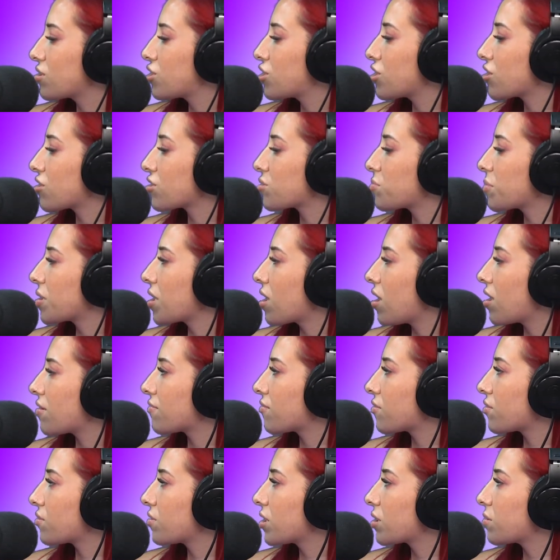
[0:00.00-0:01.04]
cheers me on
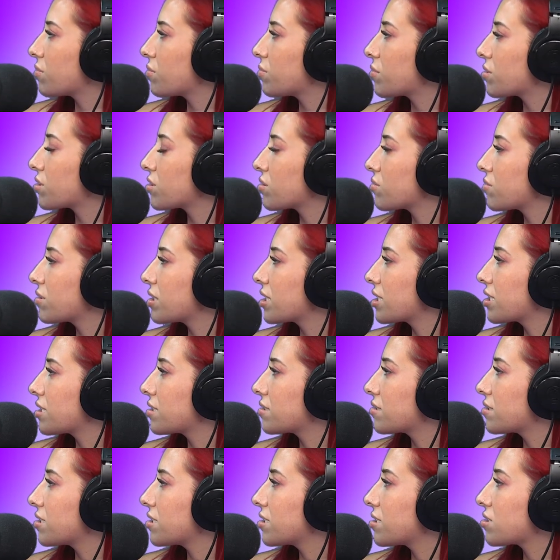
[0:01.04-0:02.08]
for like what we're doing,
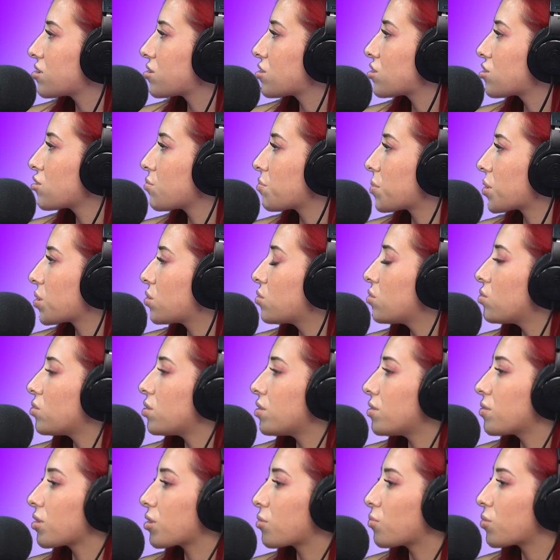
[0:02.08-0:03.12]
and it's super cool.
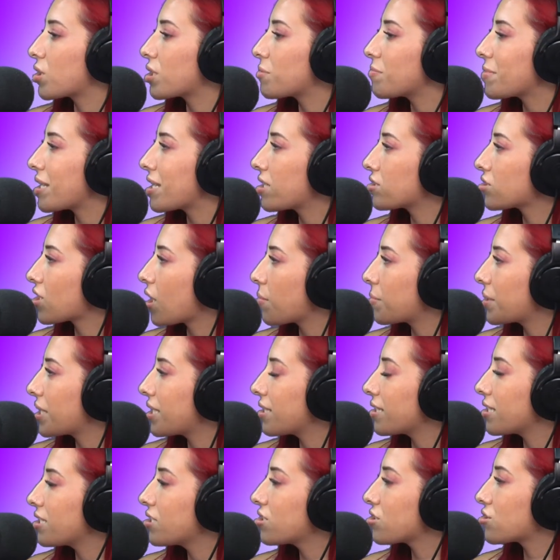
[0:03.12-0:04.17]
And like we're in male
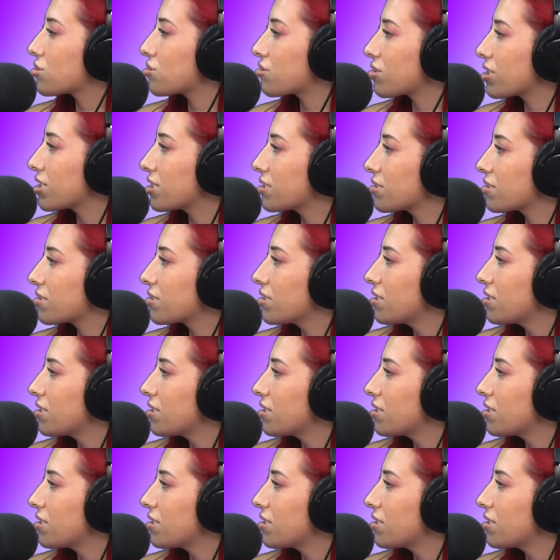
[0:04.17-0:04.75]
dominated industries.